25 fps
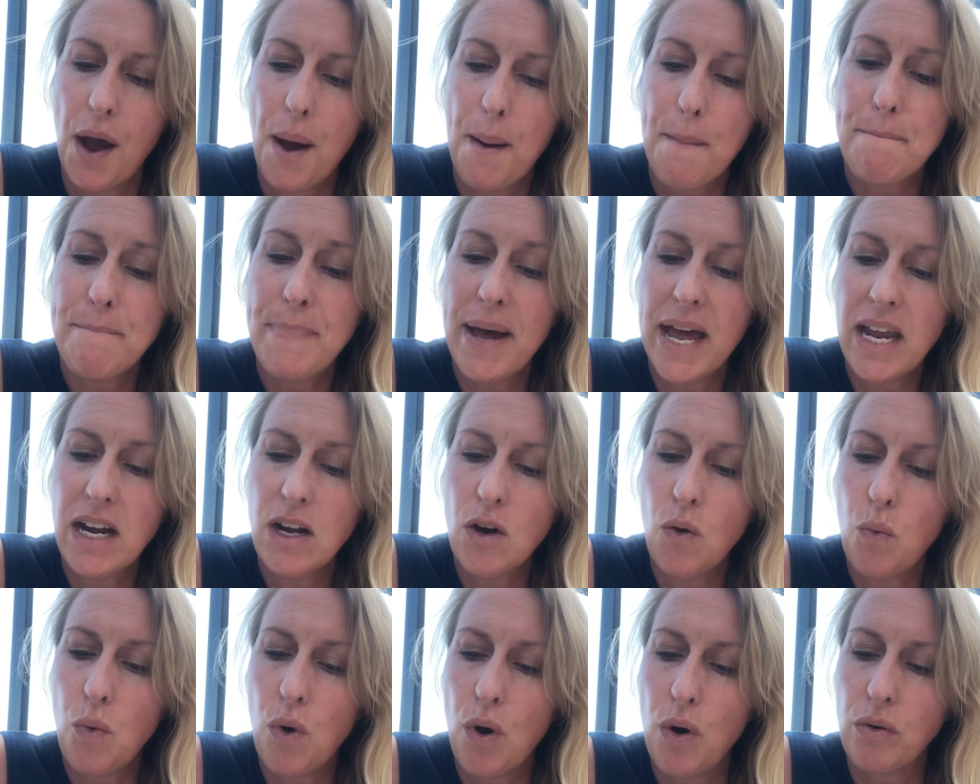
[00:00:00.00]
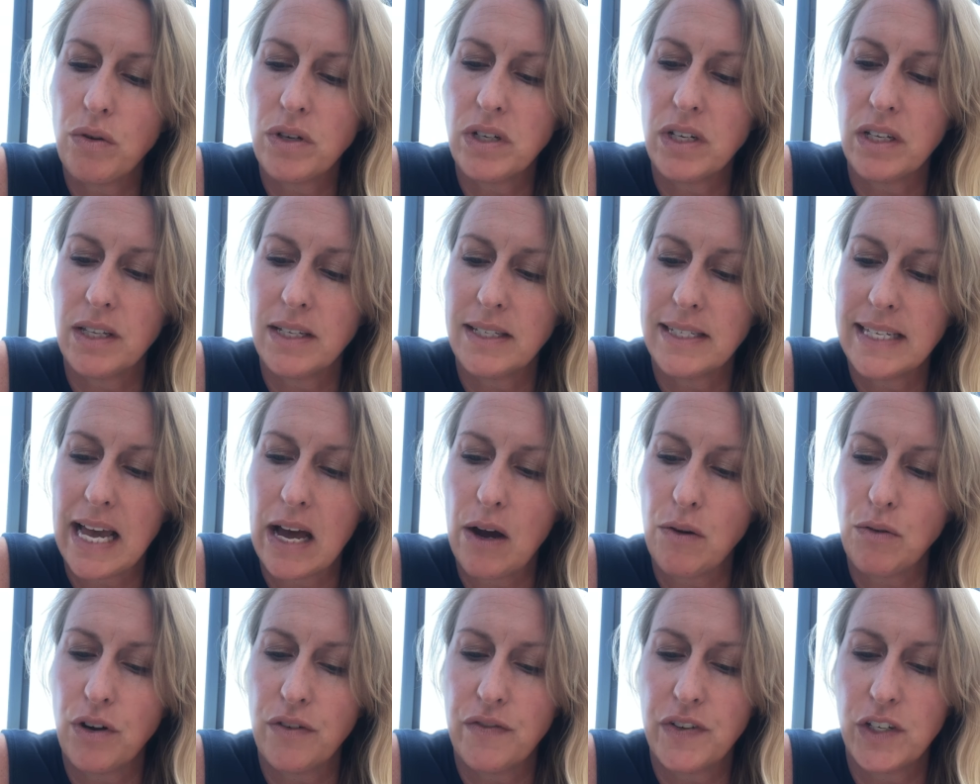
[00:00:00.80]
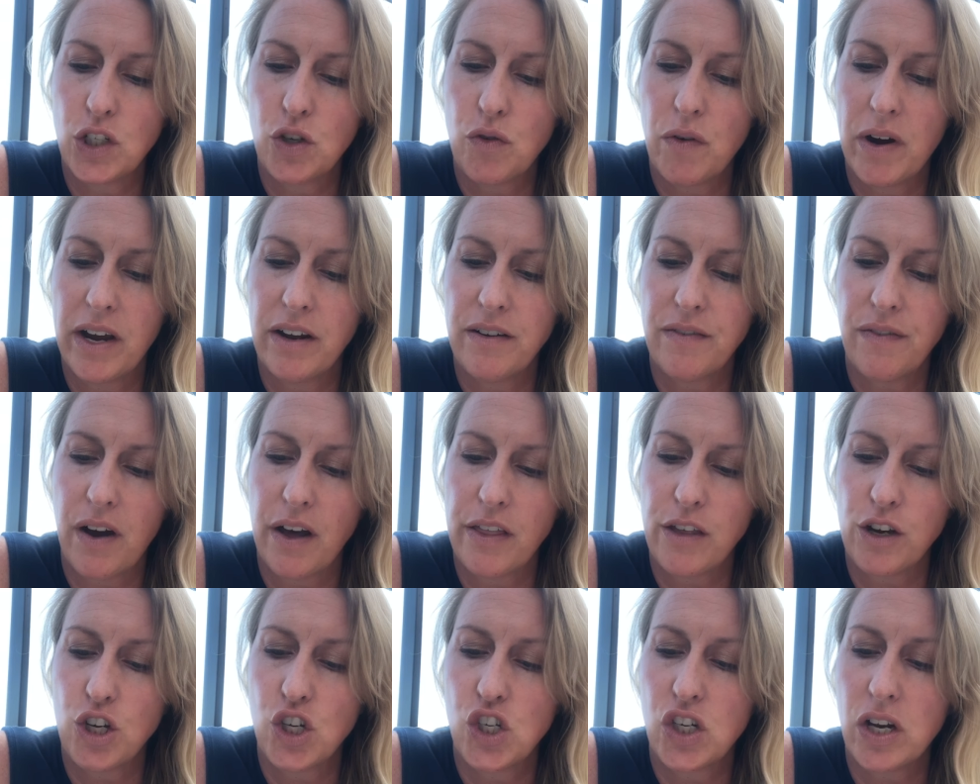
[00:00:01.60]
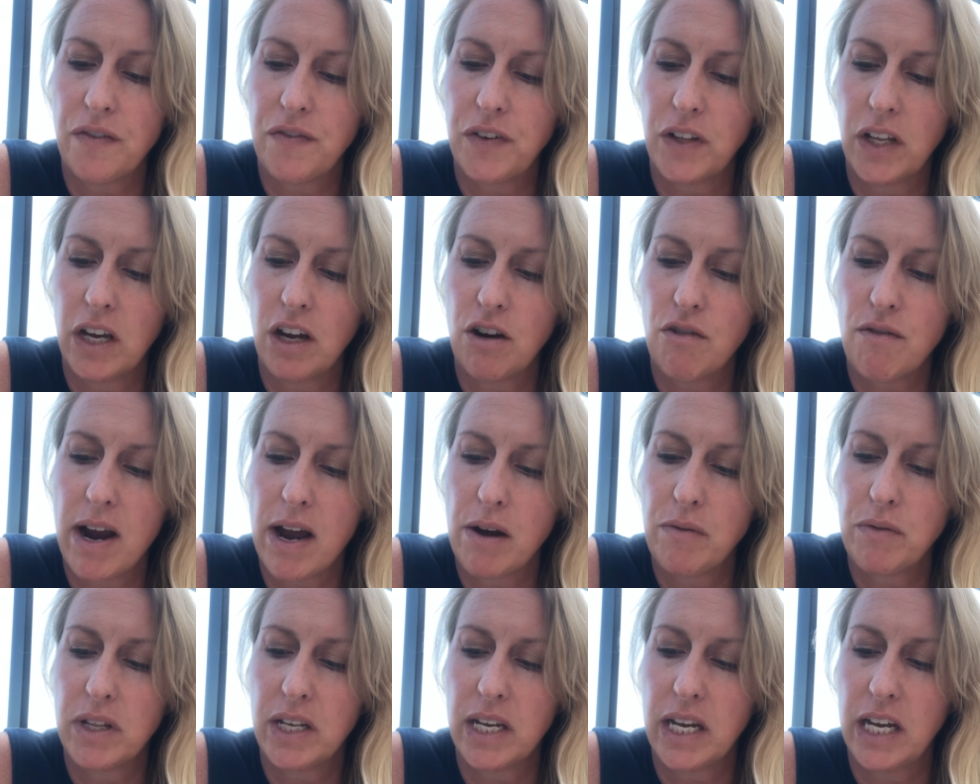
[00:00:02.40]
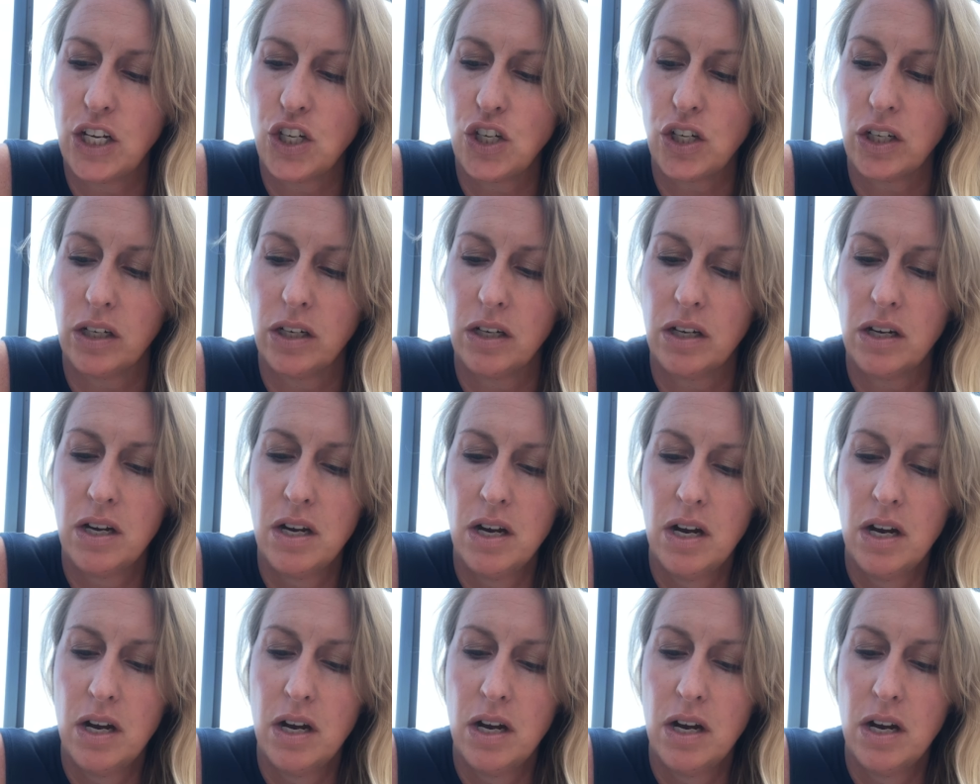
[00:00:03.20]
Ben awoke to the sound of his grandfather shuffling around the kitchen.